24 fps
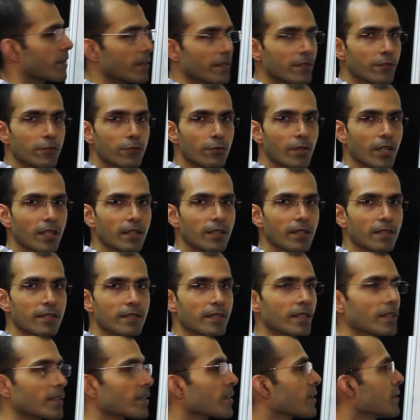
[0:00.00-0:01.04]
construct a
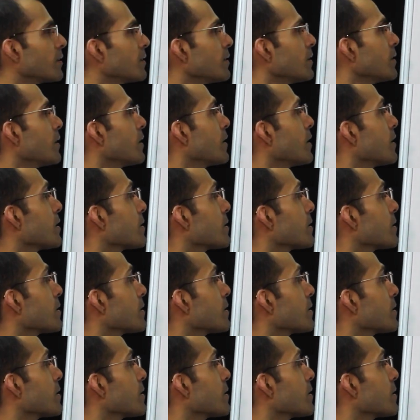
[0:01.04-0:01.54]
circle